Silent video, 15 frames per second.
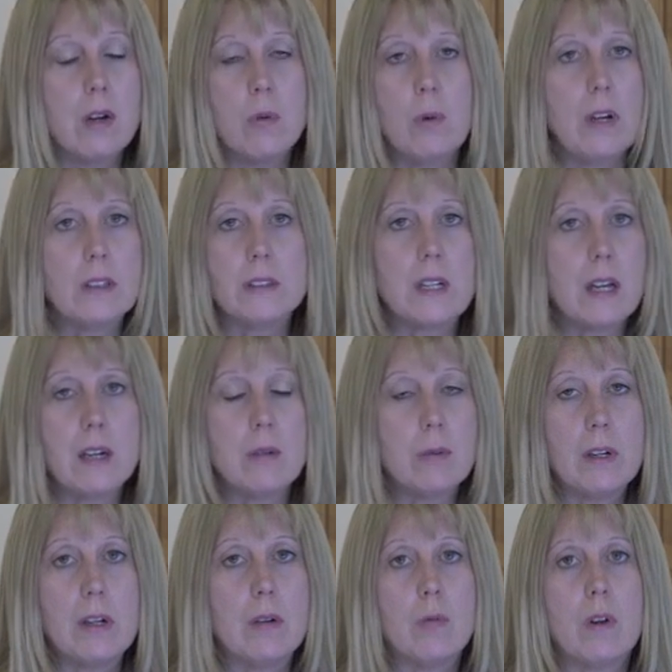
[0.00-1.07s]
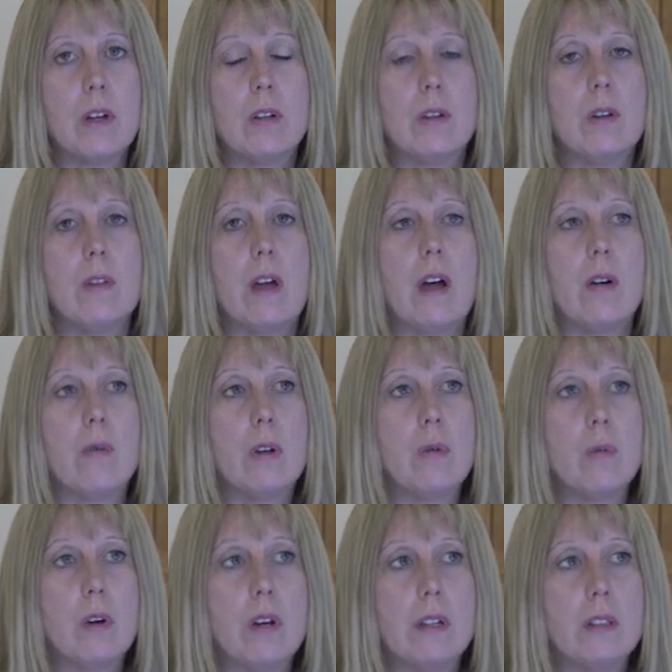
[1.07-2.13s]
We decided we didn't want to do that. We
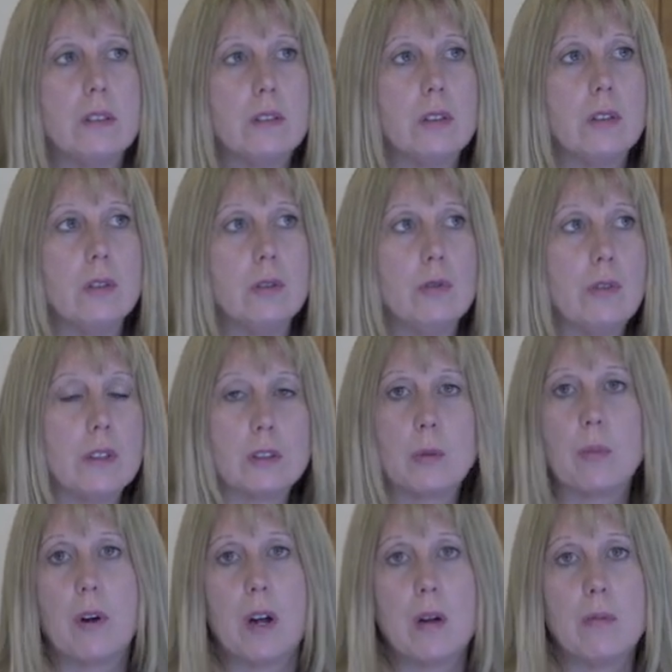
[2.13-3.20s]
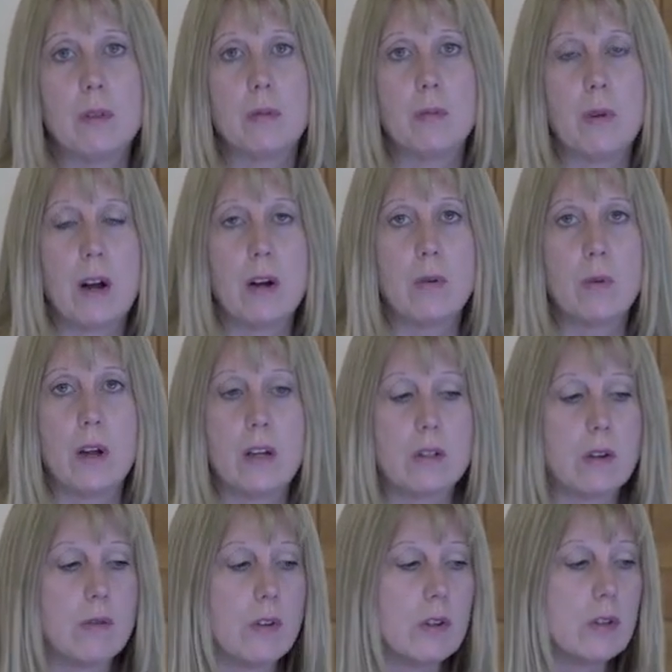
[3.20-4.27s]
wanted to fix a problem right away.
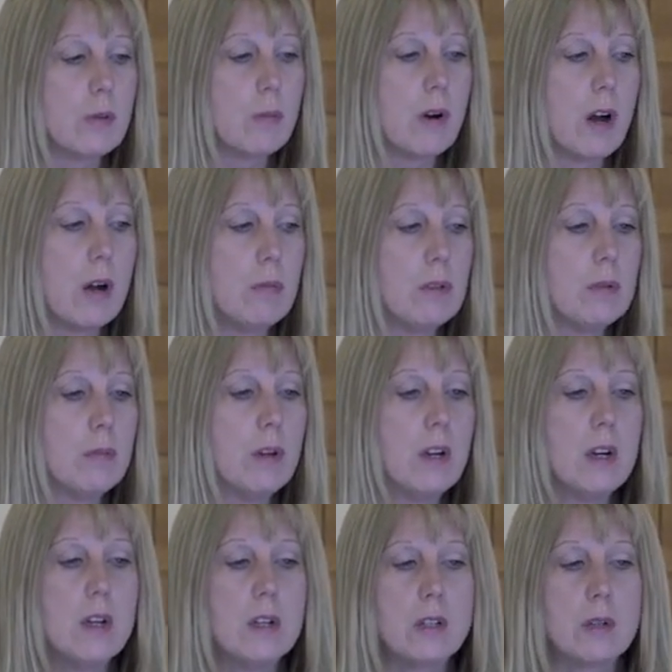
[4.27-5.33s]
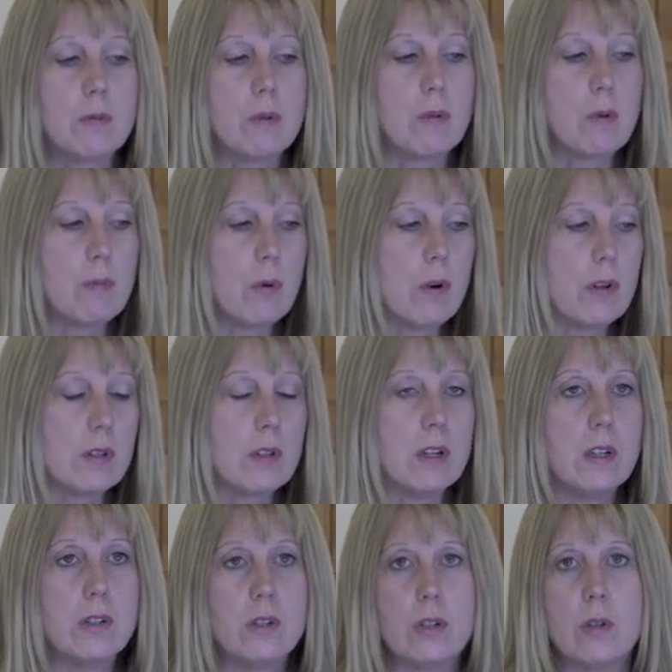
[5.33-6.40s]
So if there's a problem, someone reports an
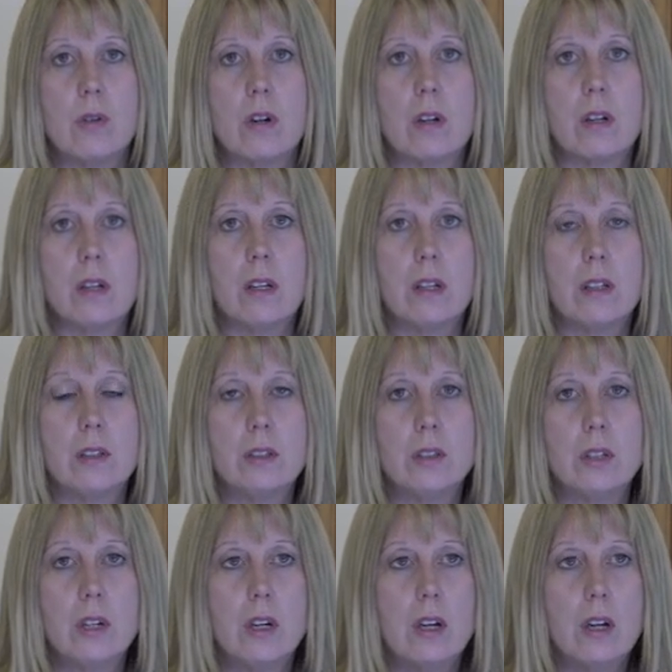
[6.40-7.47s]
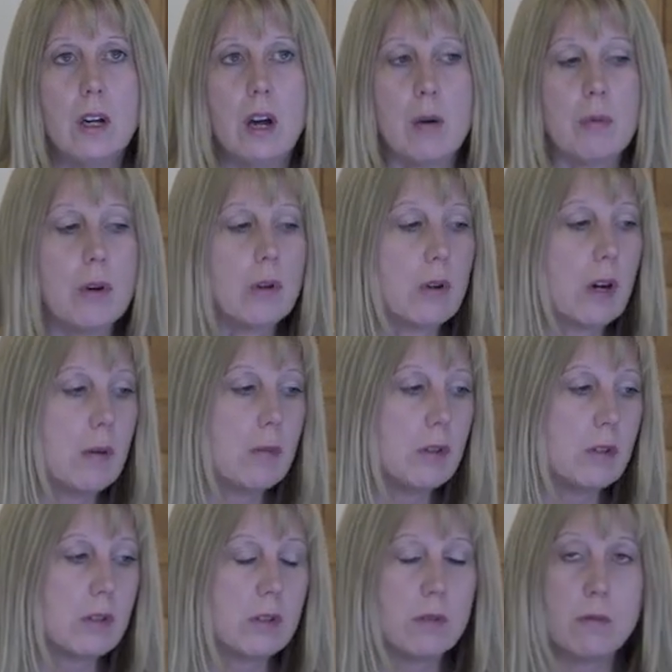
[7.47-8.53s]
issue or a glitch, our
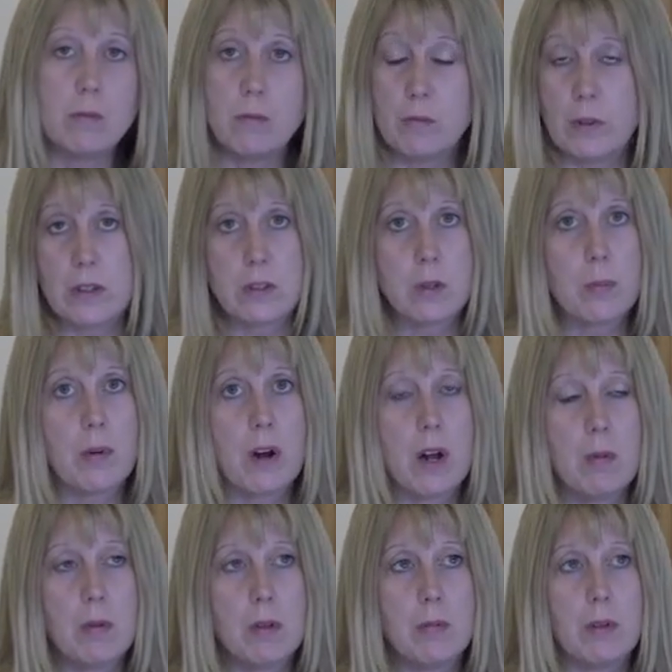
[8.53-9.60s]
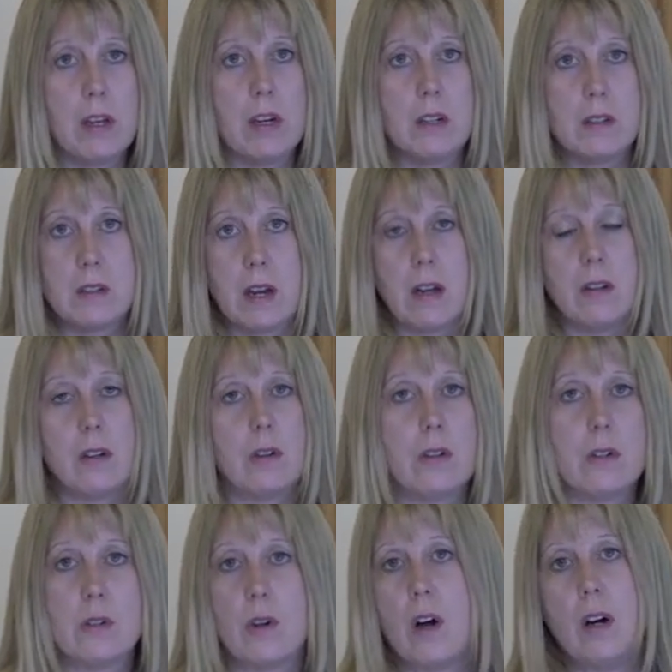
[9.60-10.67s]
programmers fix the problem and it's
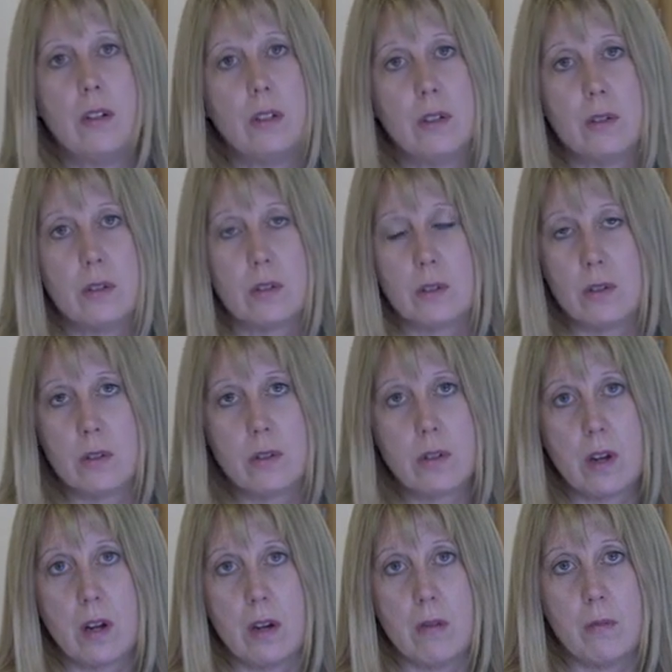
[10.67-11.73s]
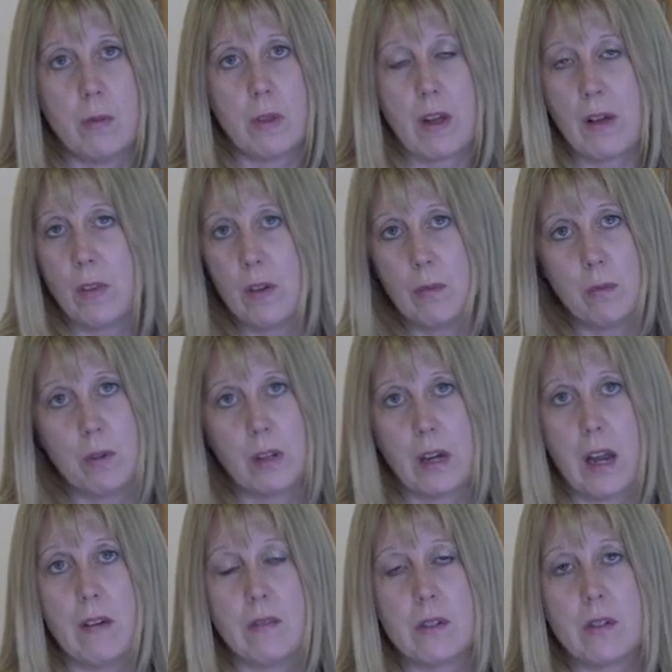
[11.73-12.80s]
downloaded to all users without them really
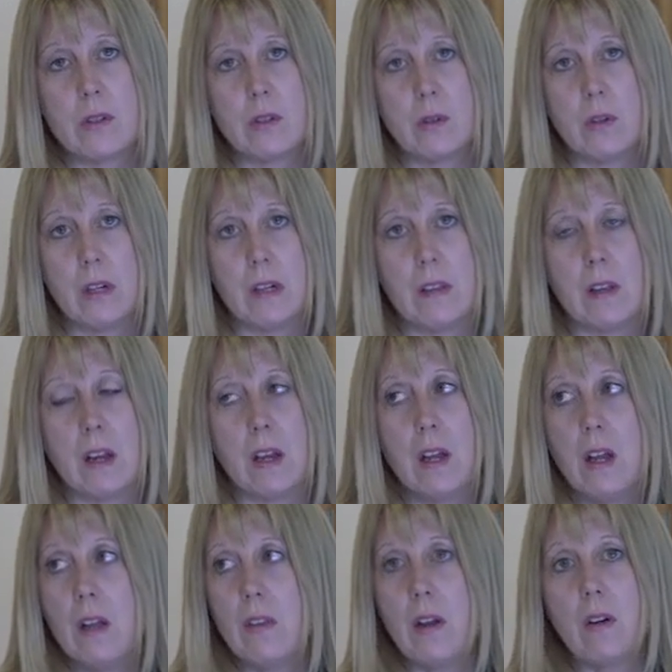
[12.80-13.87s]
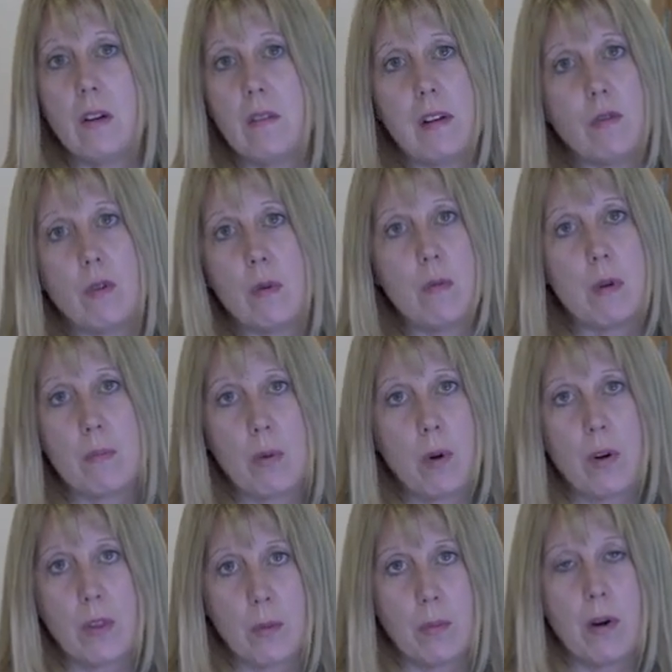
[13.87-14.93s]
having to do anything. They don't even have to
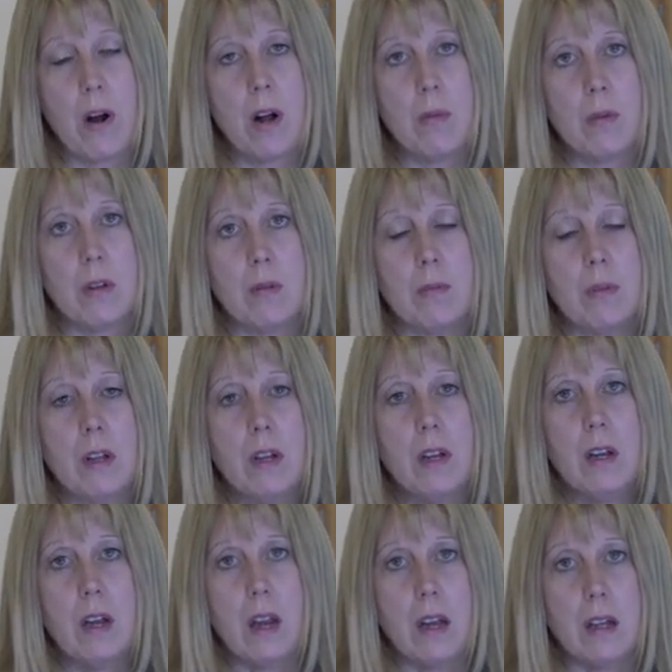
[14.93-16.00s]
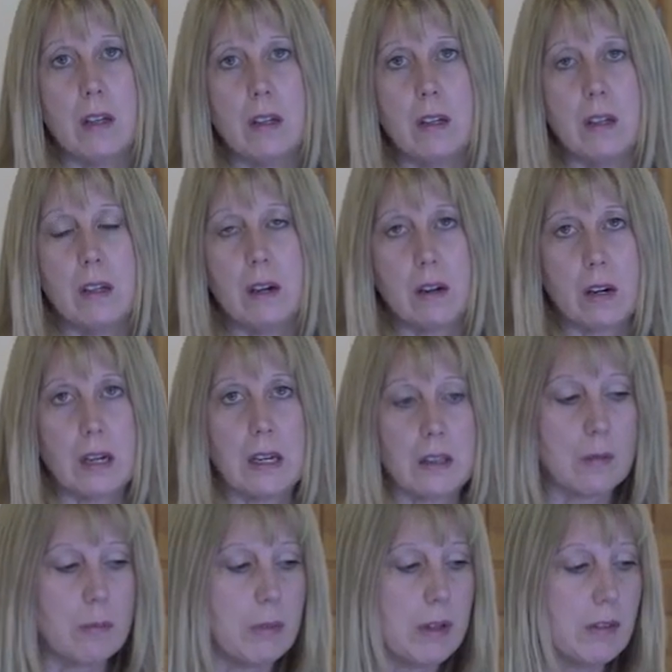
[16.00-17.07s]
report the problem, and they're going
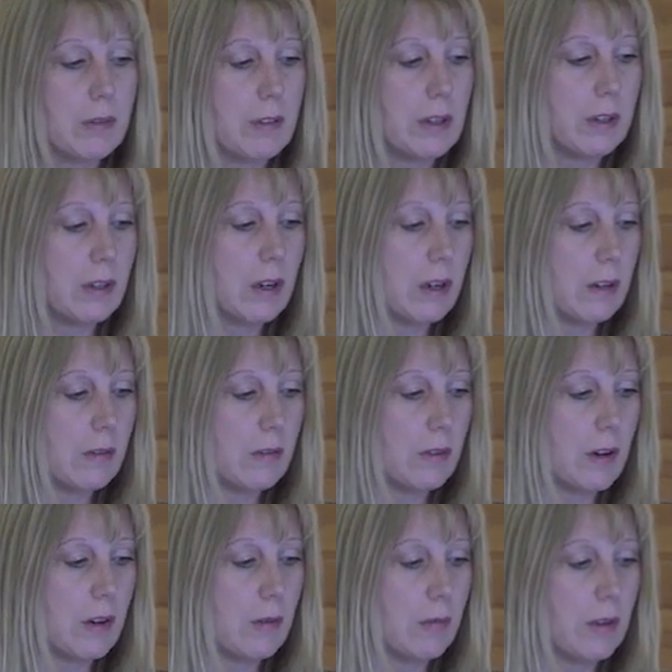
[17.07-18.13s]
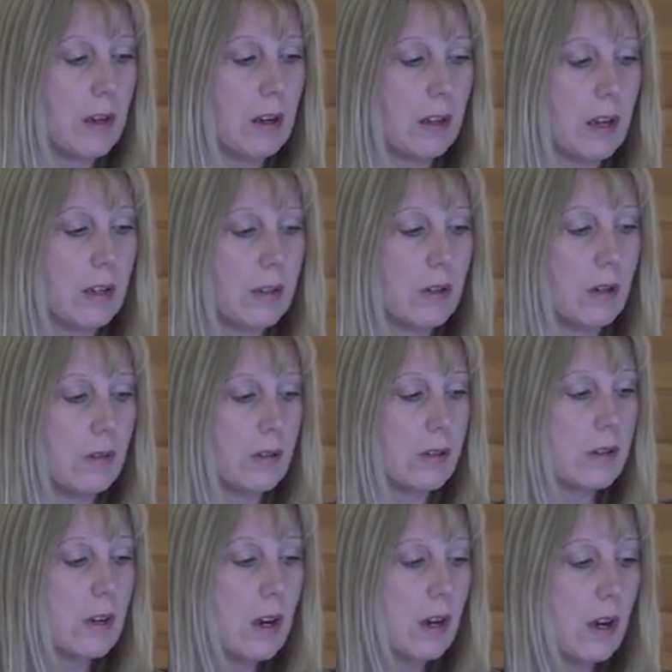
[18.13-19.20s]
the benefit of the online
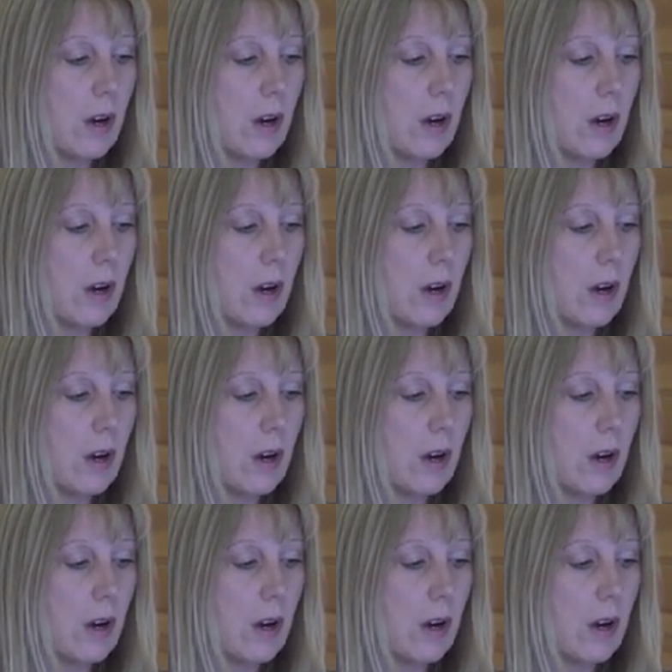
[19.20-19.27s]
service.